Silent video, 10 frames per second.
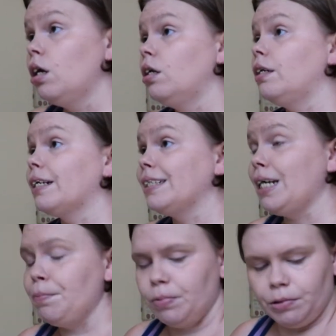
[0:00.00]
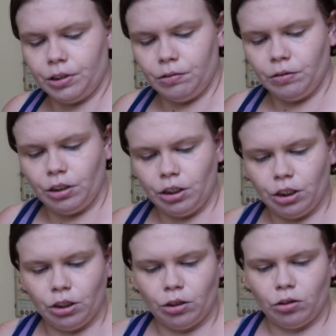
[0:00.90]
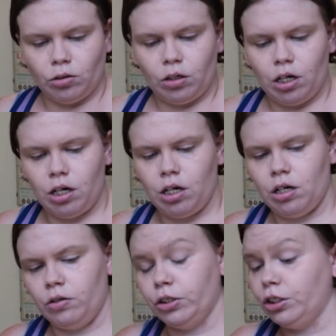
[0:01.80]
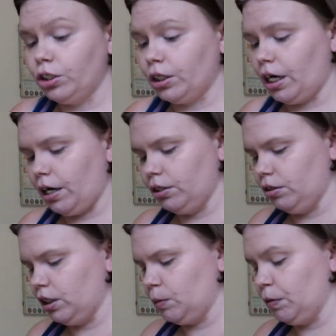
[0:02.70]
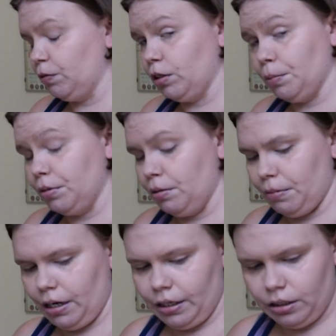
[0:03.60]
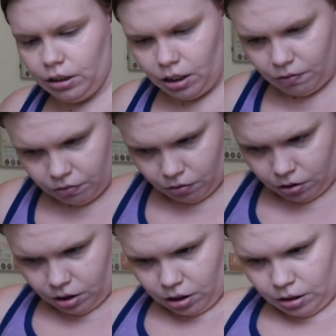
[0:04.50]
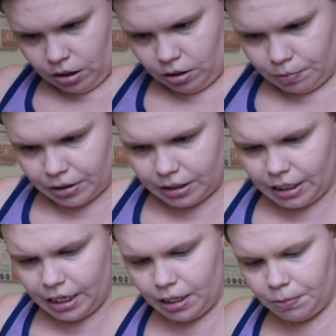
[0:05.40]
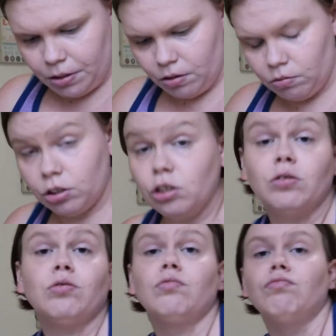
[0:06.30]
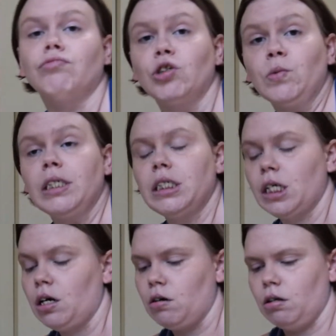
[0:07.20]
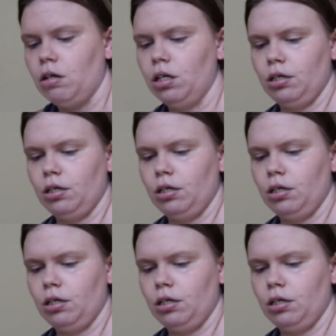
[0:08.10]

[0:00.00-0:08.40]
next step we're going to do, which usually I'll do this before I put my stuff on, but today we're going to do this haul.